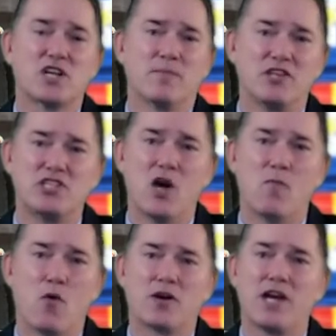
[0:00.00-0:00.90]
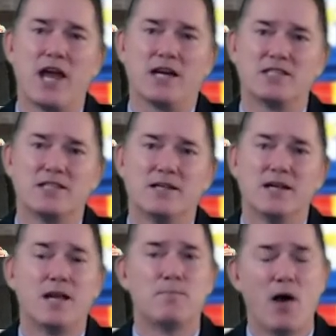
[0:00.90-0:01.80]
sell more cakes,
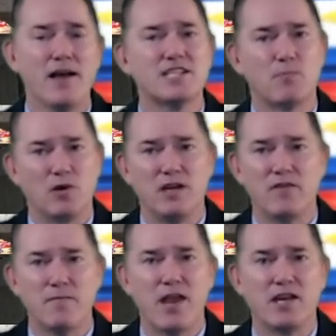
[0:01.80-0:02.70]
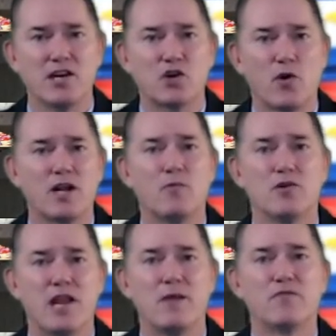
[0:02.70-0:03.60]
and possibly even make an incredible
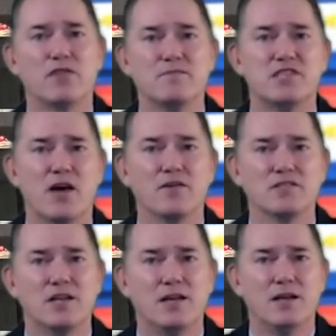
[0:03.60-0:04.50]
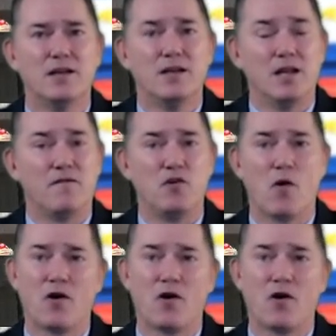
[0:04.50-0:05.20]
name for themselves. And if you already